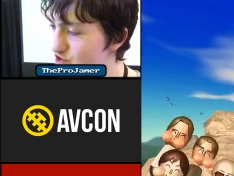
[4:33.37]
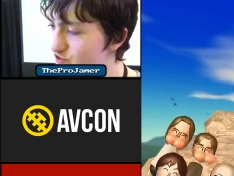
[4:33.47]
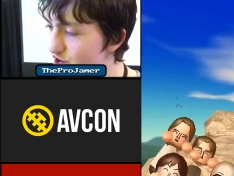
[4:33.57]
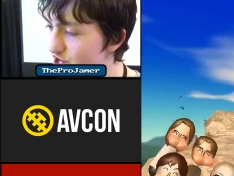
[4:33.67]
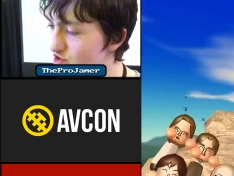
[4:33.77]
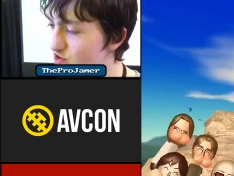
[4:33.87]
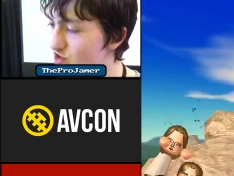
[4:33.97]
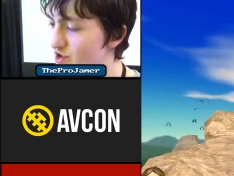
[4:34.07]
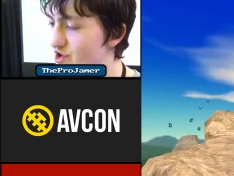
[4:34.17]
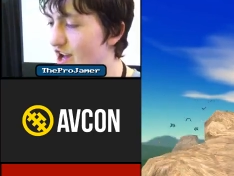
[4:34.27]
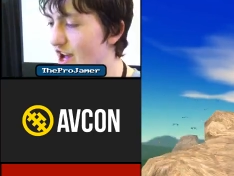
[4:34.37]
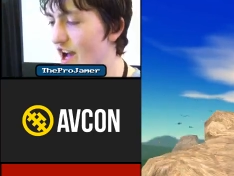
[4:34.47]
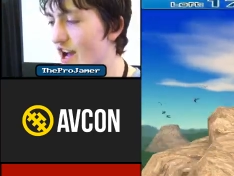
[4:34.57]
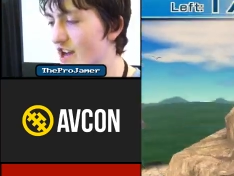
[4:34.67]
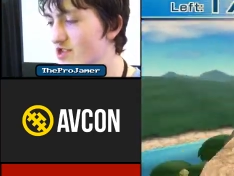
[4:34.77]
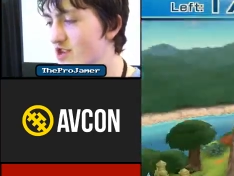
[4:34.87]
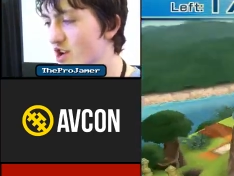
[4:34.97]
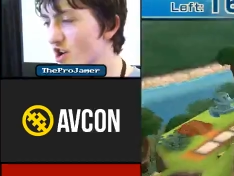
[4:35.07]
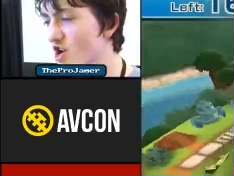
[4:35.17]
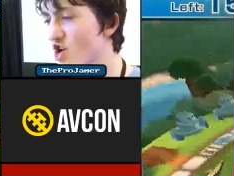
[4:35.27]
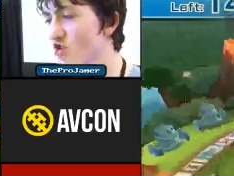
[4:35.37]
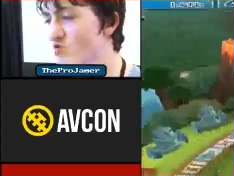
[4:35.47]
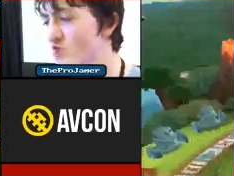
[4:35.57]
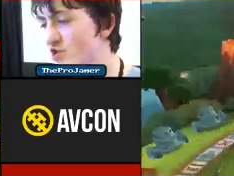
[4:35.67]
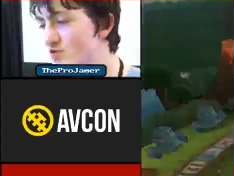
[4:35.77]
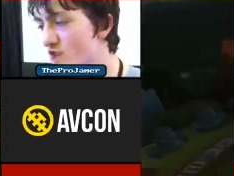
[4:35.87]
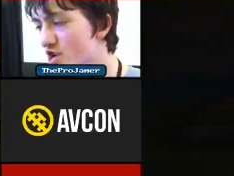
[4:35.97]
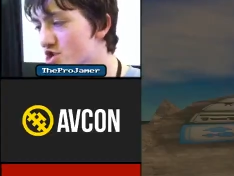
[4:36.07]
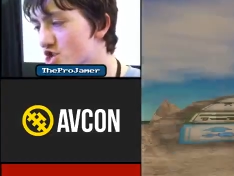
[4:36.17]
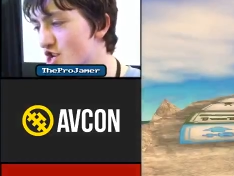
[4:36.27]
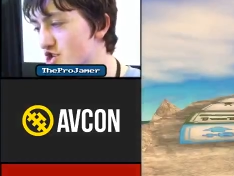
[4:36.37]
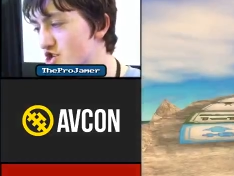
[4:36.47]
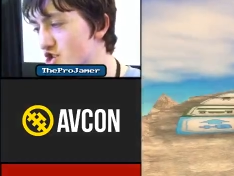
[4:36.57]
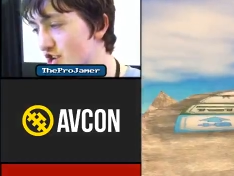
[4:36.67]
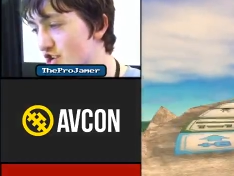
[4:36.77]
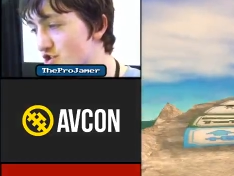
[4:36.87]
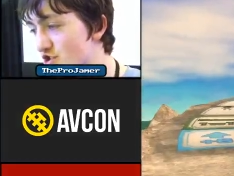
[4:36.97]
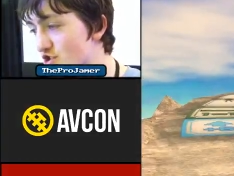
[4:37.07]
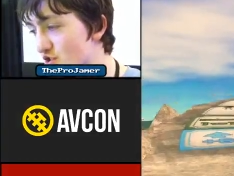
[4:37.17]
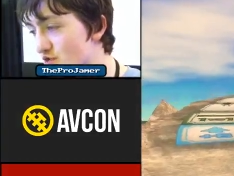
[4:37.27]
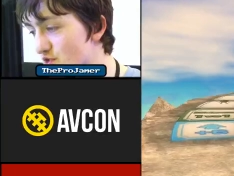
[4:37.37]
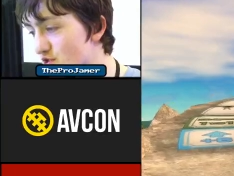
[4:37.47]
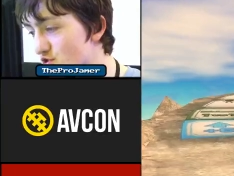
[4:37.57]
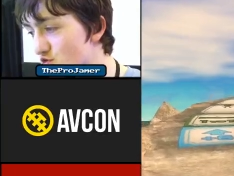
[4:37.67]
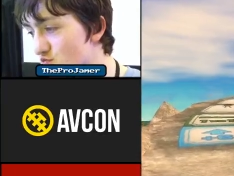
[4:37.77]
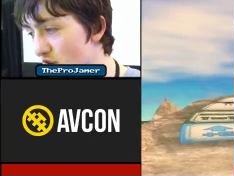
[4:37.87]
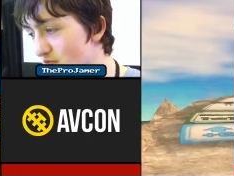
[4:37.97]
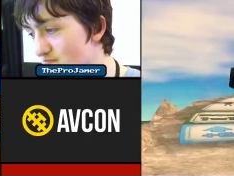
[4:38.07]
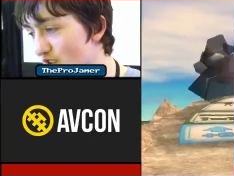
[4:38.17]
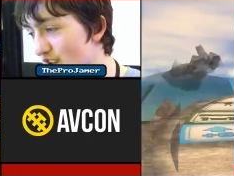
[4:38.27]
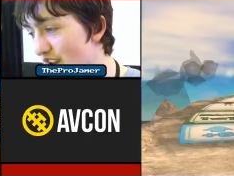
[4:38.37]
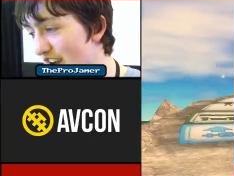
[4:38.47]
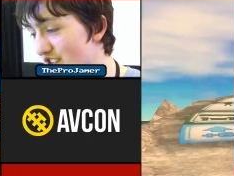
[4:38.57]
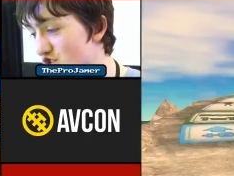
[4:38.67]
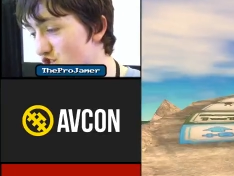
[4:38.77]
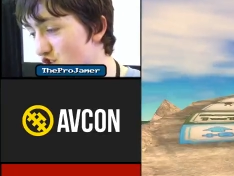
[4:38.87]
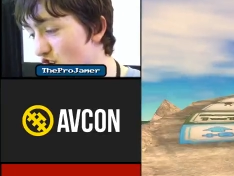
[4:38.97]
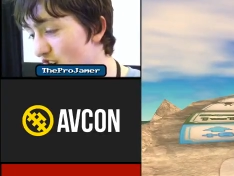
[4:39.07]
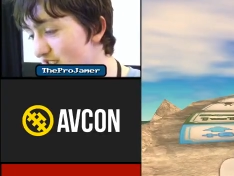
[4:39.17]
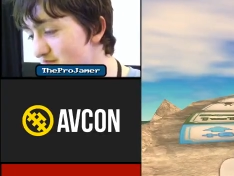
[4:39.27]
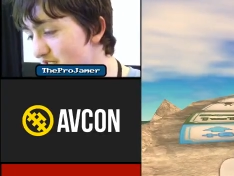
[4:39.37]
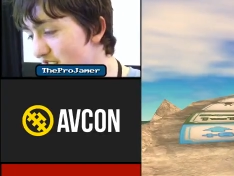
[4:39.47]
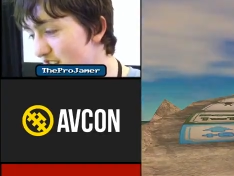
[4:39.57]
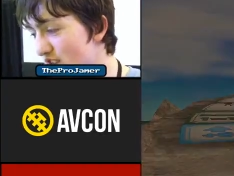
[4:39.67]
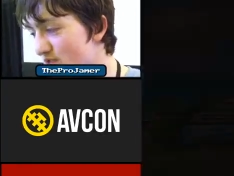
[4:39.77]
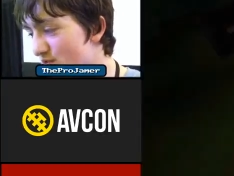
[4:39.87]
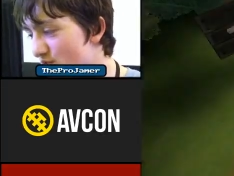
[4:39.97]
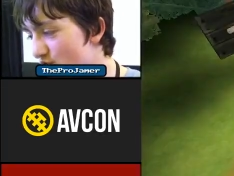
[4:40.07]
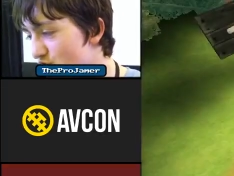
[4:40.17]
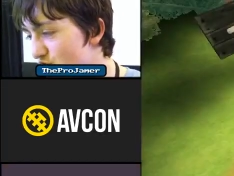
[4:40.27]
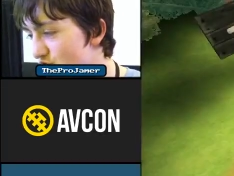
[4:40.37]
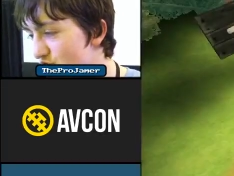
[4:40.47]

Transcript: directly, and when you are changing it, you can only do one player at a time. So